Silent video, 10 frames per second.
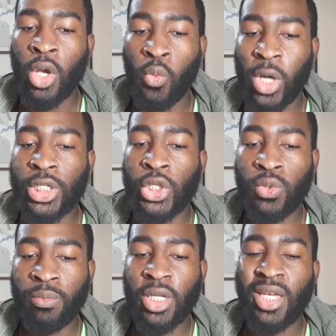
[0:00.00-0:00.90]
What do
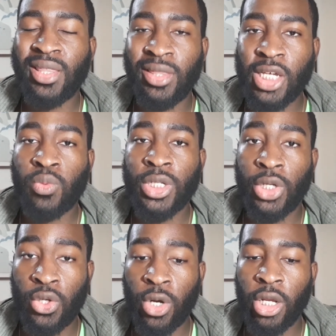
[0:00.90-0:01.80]
you mean this was a
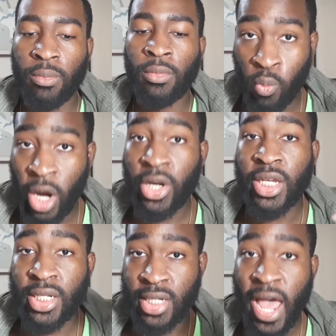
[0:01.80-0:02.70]
dream? Where
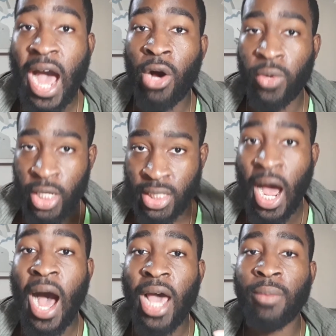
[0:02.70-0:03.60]
he is now in
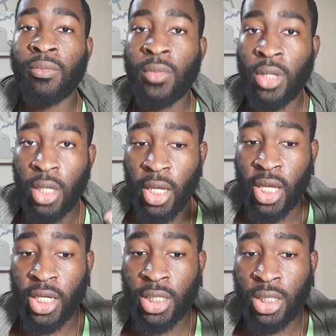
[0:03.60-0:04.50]
time
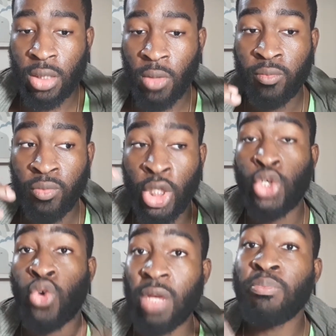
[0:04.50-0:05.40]
is the
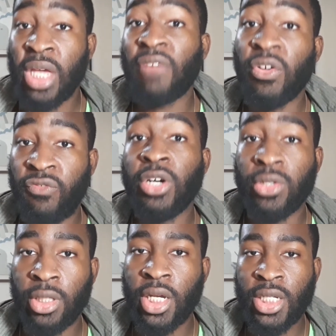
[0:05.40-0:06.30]
dream being
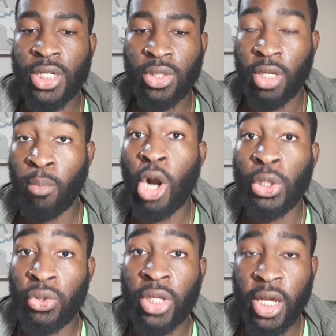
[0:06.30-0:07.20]
fulfilled, essentially, Martin
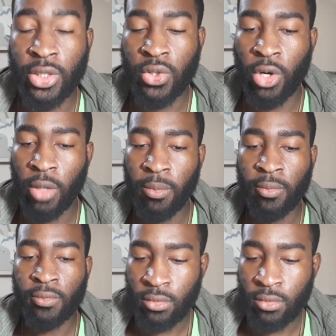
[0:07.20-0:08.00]
Luther King's dream.